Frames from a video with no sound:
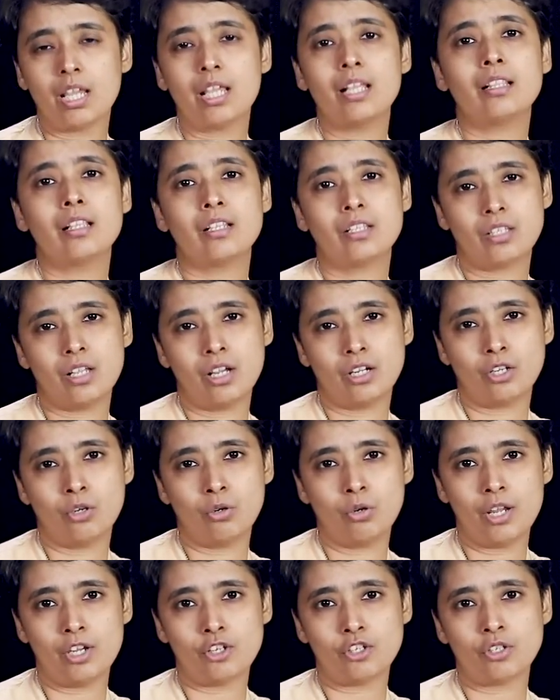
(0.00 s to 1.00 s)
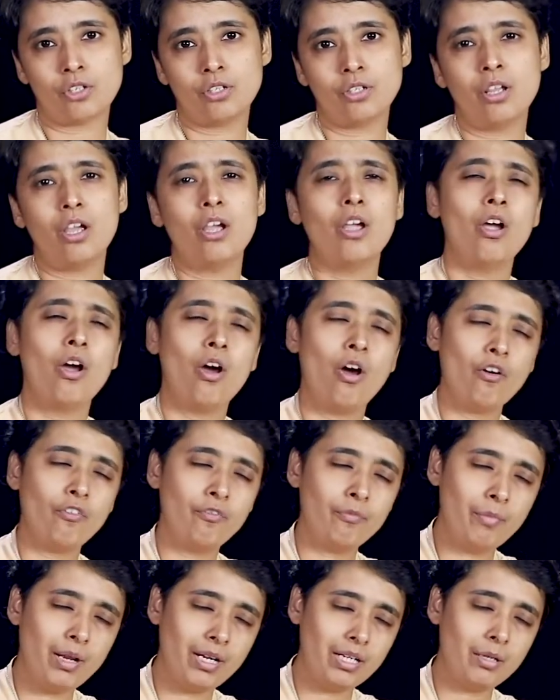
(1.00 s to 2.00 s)
in the circulation
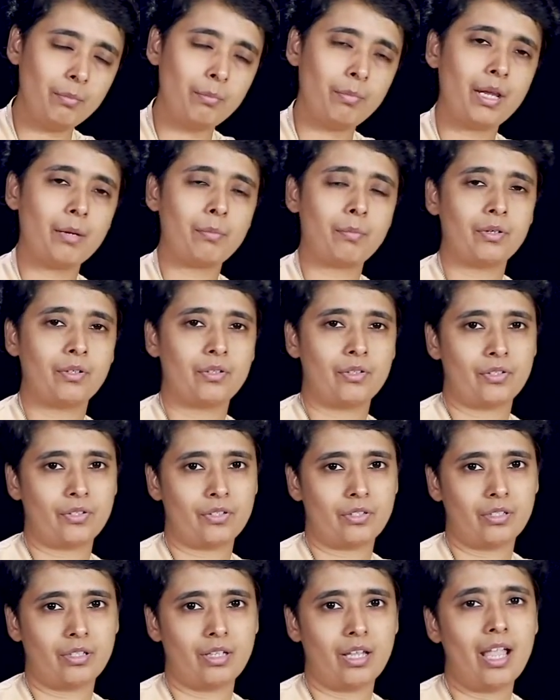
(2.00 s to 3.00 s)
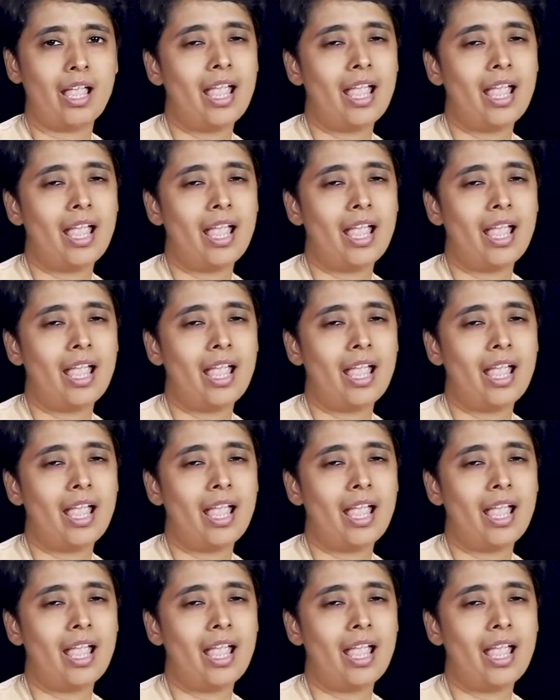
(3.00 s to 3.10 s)
of many papers,